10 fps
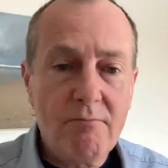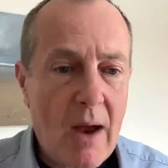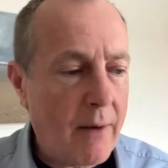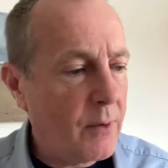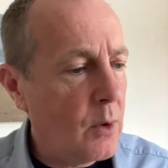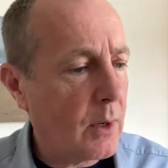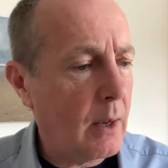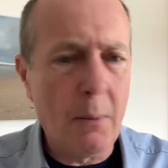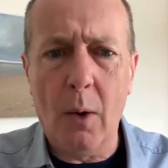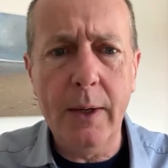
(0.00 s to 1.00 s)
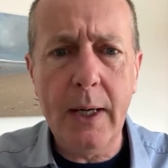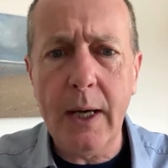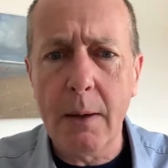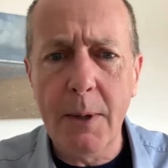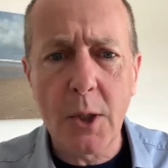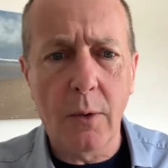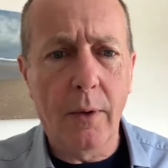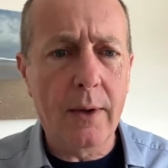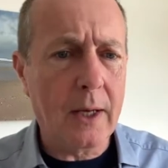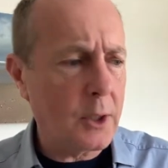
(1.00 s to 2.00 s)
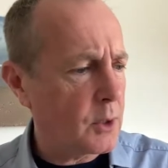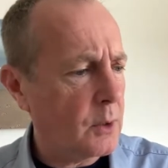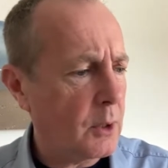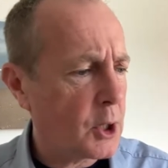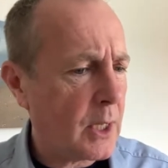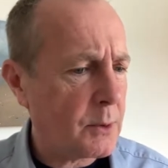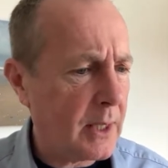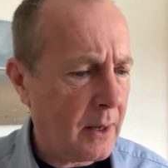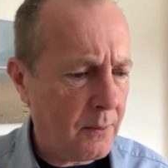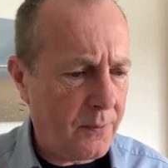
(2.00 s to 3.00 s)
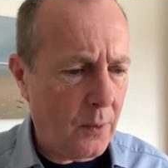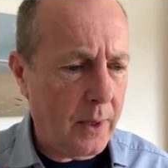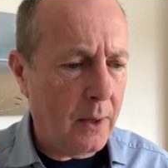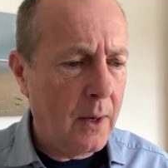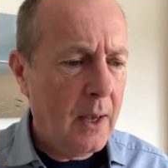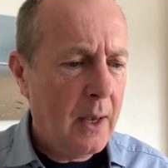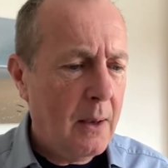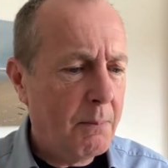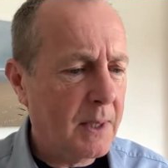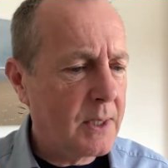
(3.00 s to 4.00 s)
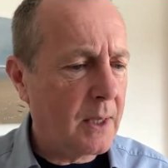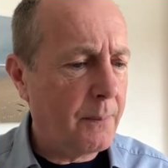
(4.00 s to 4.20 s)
have a look. I'm not on any commission or anything. I just thought I'd shout it out for you. But